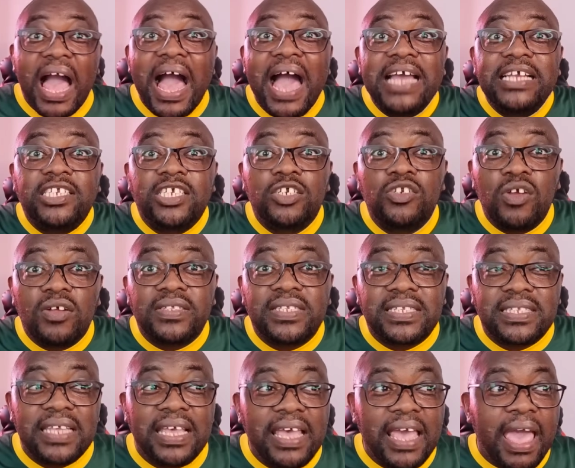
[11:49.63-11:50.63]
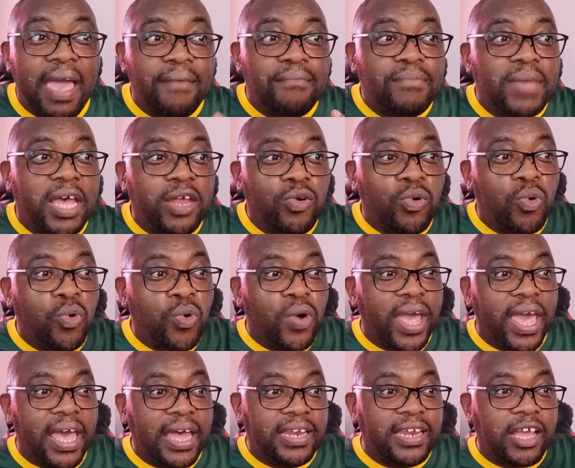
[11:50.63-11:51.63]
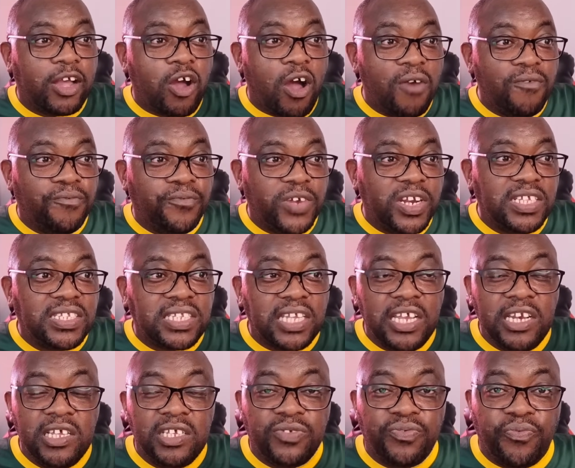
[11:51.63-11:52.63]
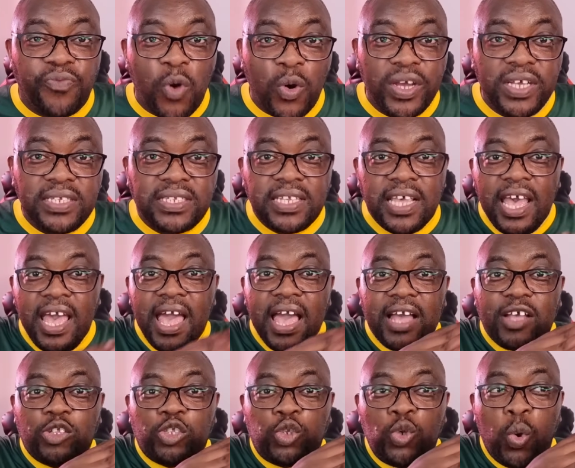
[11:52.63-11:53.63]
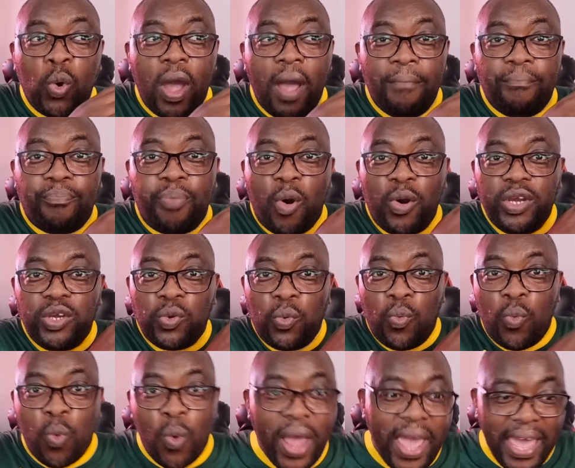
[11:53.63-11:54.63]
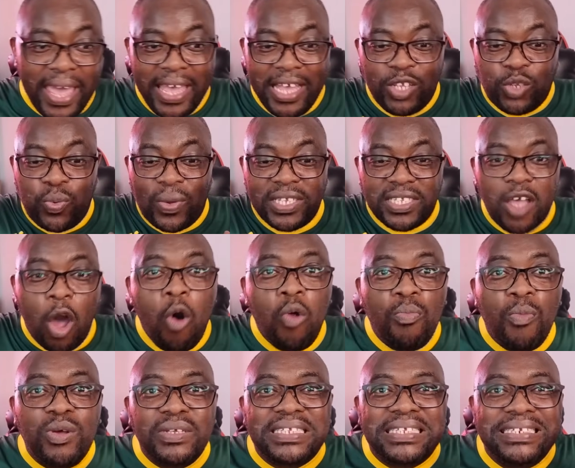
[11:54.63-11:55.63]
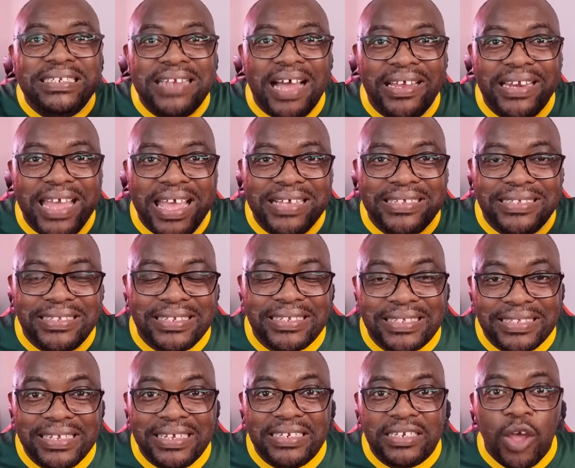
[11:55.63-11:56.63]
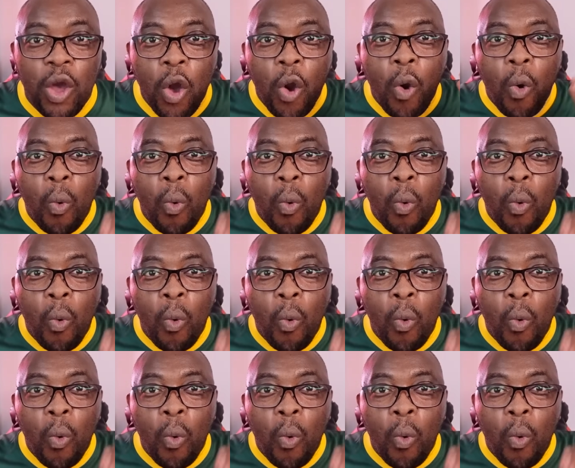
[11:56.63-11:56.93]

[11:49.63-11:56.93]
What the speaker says: I did not see a man who had confidence in his voice to a point where it was almost non-existent.